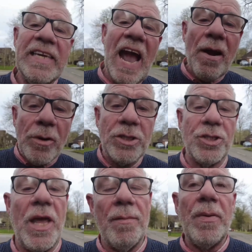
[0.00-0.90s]
garage
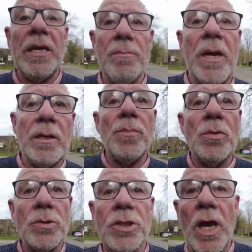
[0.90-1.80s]
there many
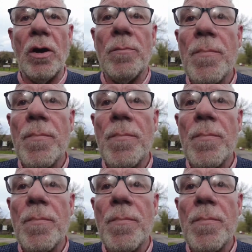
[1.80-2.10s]
moons ago.